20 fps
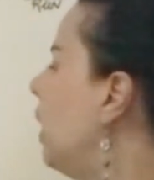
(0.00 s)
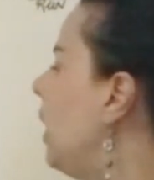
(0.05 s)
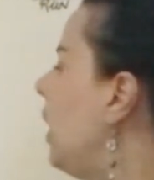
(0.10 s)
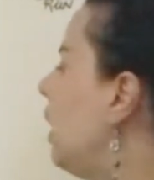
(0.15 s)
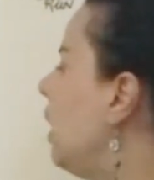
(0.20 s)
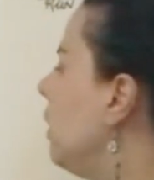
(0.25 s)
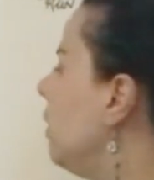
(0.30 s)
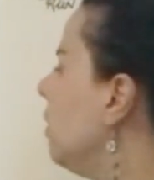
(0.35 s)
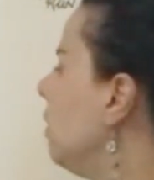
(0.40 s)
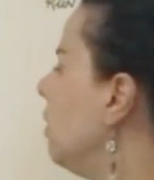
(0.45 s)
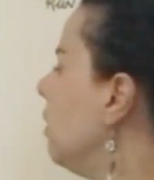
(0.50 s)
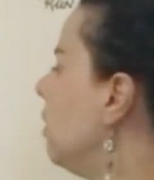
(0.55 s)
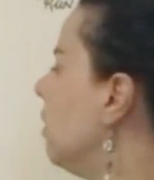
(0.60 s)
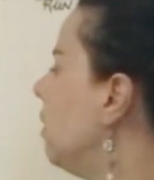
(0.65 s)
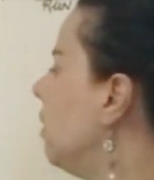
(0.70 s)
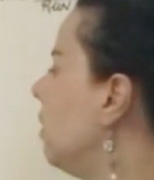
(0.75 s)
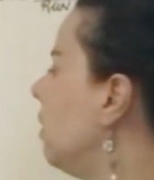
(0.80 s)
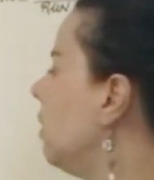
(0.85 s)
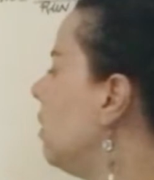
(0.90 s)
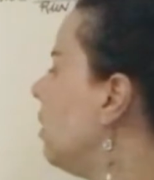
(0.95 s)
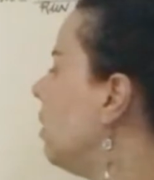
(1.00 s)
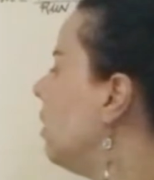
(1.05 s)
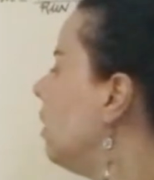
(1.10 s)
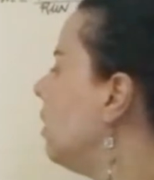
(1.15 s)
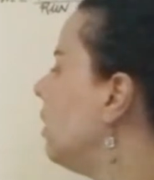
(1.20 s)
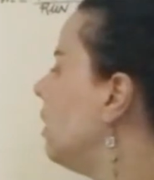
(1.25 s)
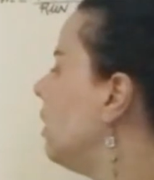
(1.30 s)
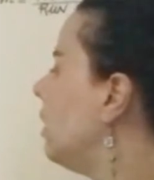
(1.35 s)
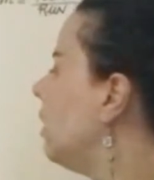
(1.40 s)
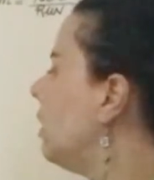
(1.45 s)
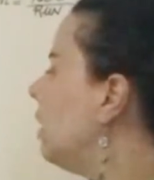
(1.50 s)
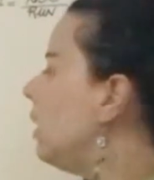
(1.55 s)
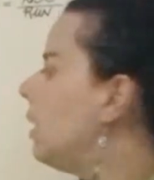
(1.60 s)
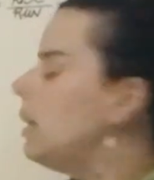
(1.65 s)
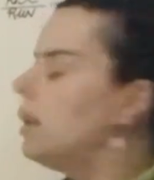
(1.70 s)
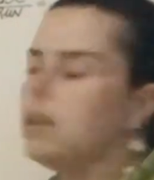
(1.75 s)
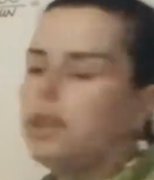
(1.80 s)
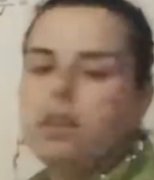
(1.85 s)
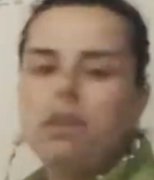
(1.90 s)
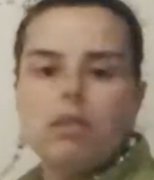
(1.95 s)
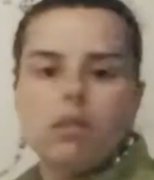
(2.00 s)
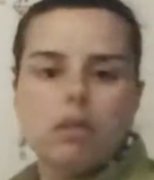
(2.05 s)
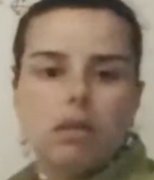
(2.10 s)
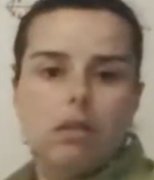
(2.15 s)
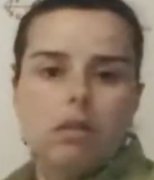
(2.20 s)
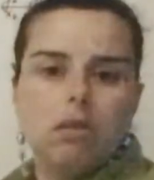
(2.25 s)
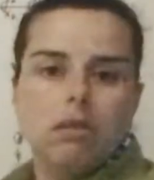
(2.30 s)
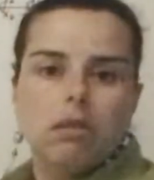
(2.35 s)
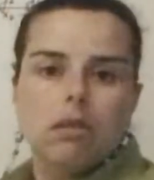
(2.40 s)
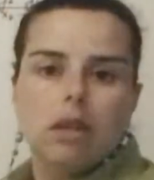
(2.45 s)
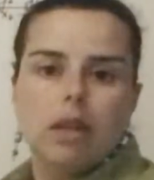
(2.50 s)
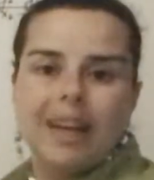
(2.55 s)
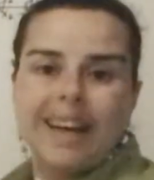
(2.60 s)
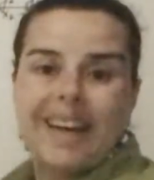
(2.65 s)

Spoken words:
add a distance,